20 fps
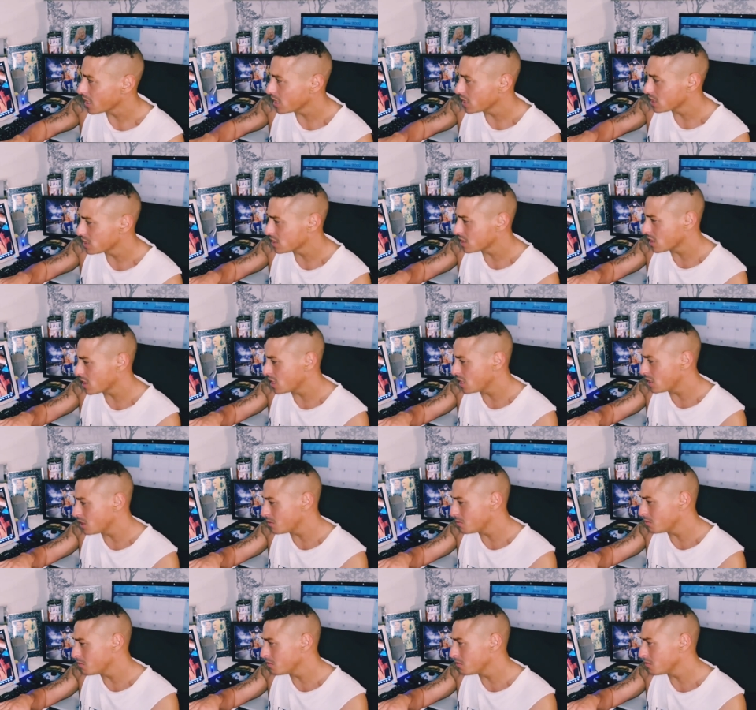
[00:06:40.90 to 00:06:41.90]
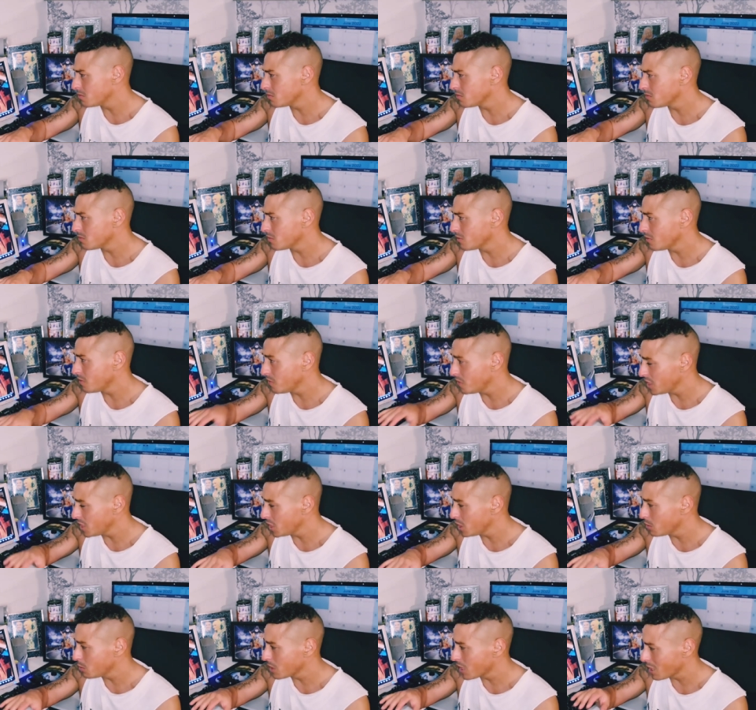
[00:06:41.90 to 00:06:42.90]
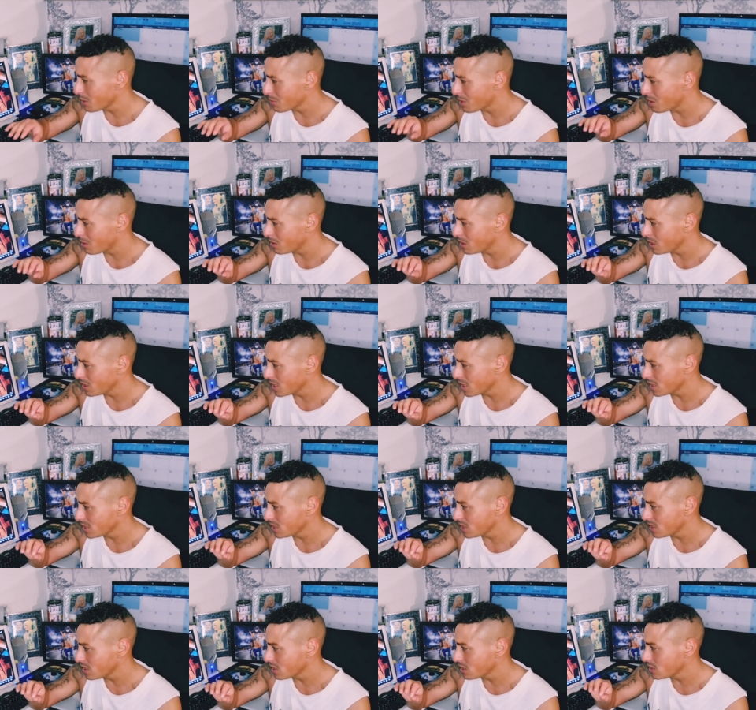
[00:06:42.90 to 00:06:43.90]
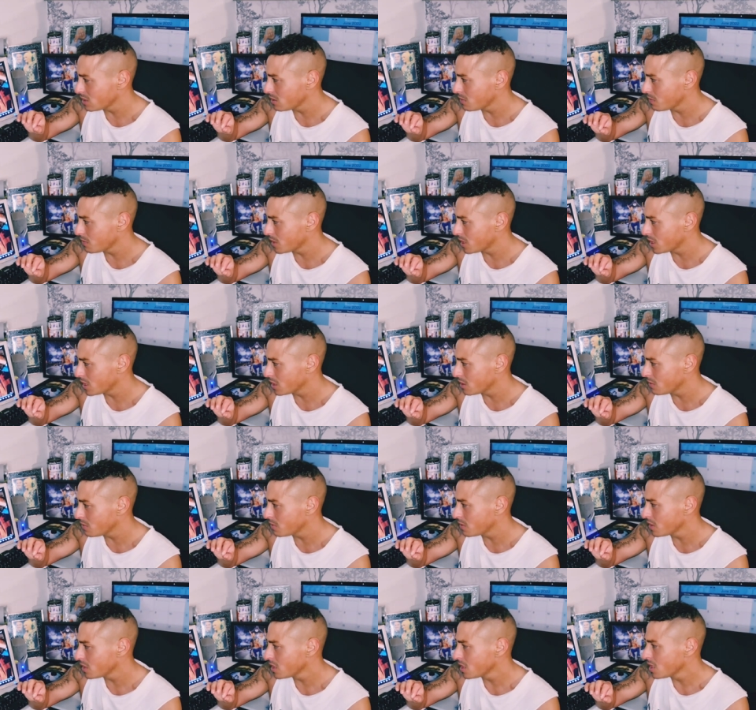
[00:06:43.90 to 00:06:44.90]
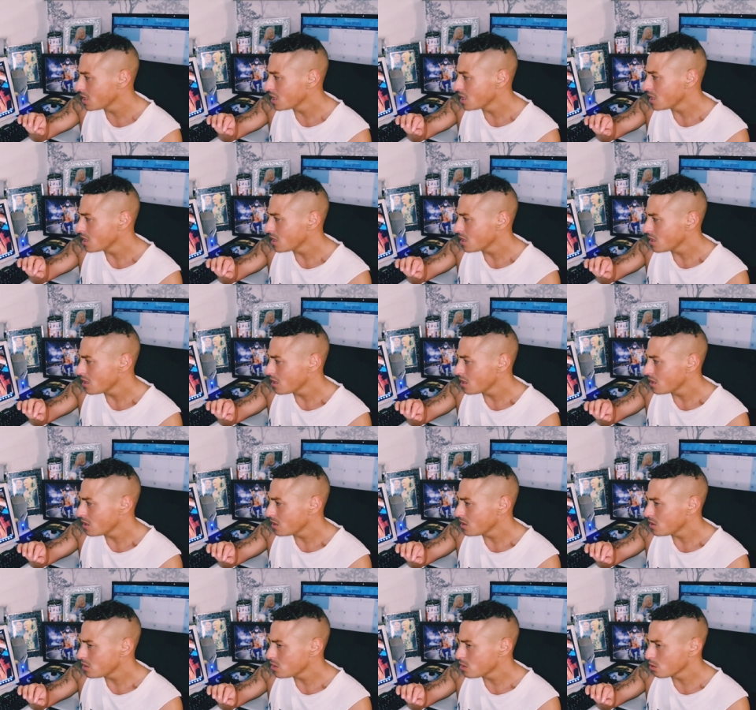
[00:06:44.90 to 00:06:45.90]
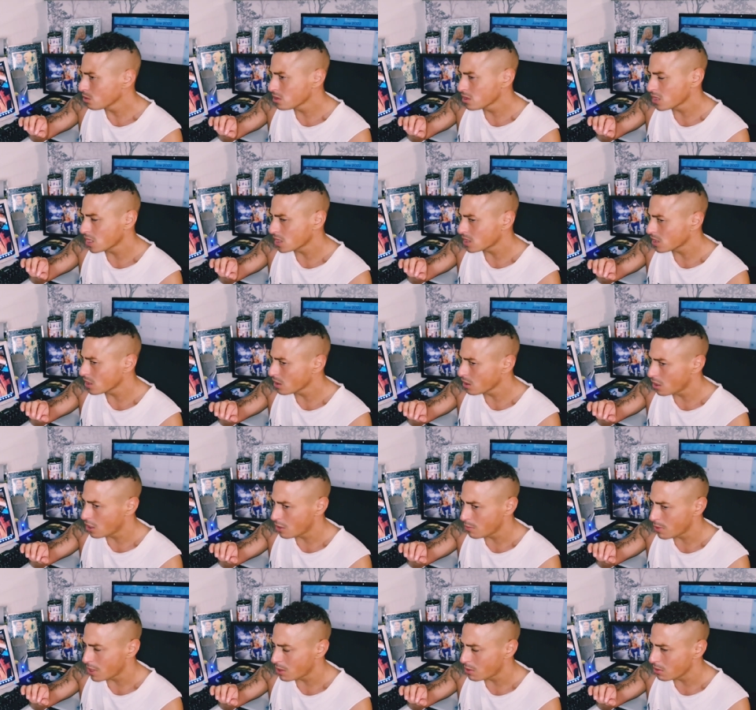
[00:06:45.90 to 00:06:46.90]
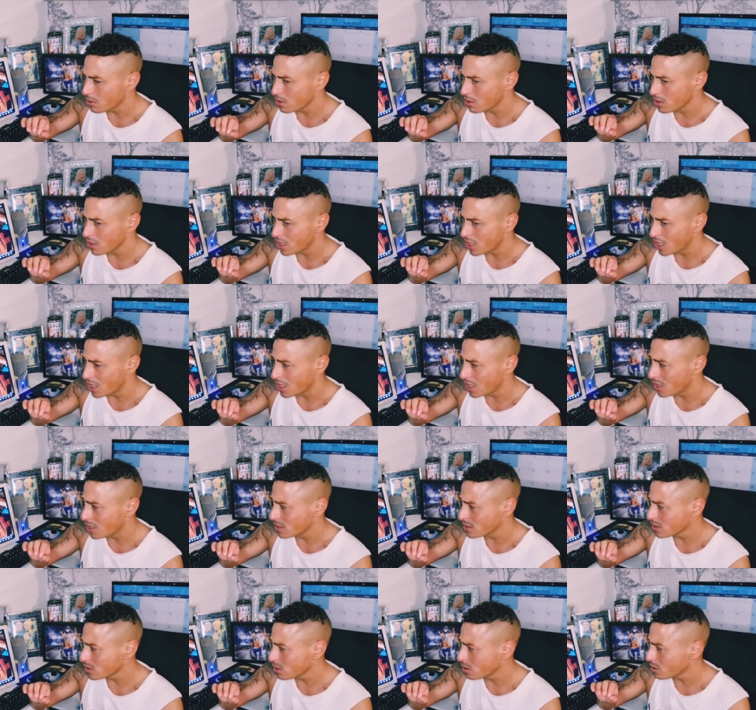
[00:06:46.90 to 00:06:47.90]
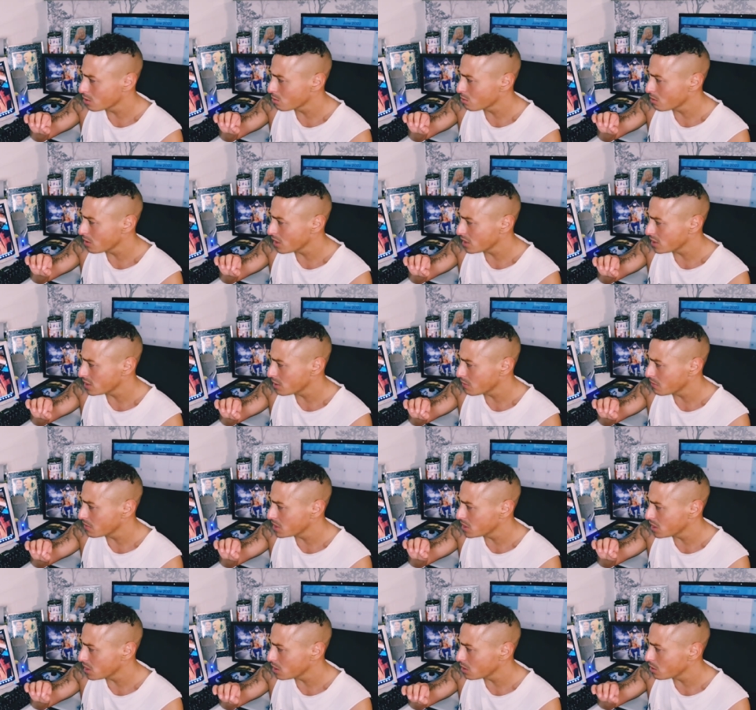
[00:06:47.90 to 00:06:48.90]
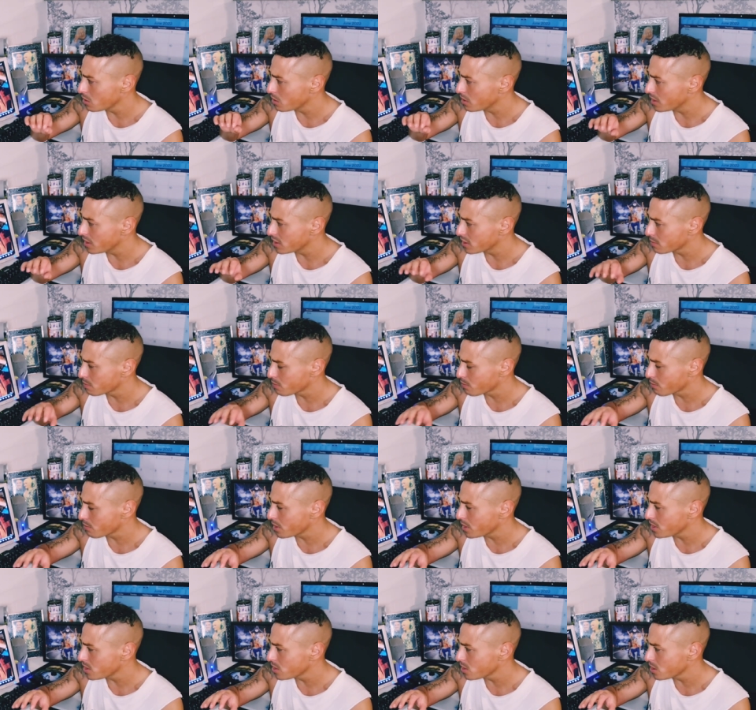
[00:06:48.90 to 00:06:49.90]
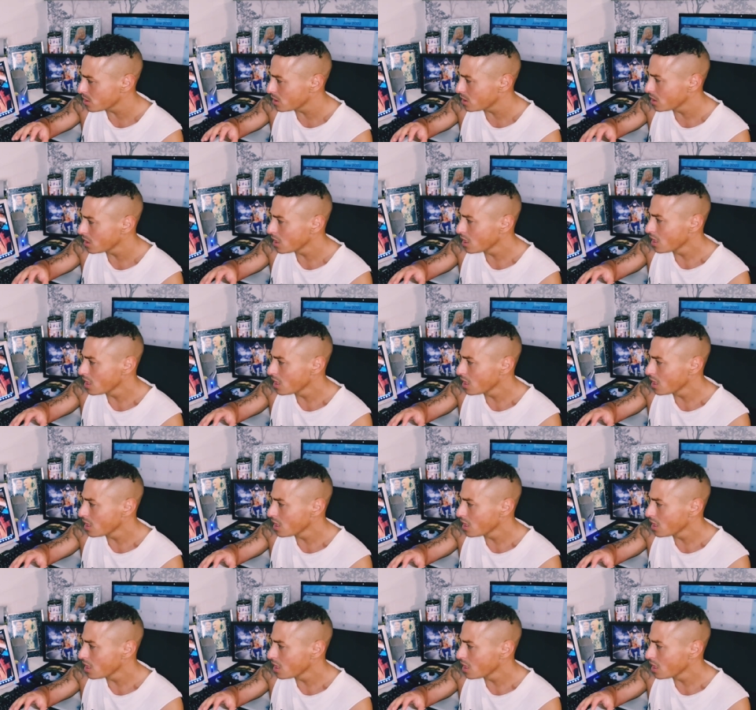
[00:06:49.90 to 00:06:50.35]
this um, video came out in 1995 just says a lot about her art, her creativity, her inspiration.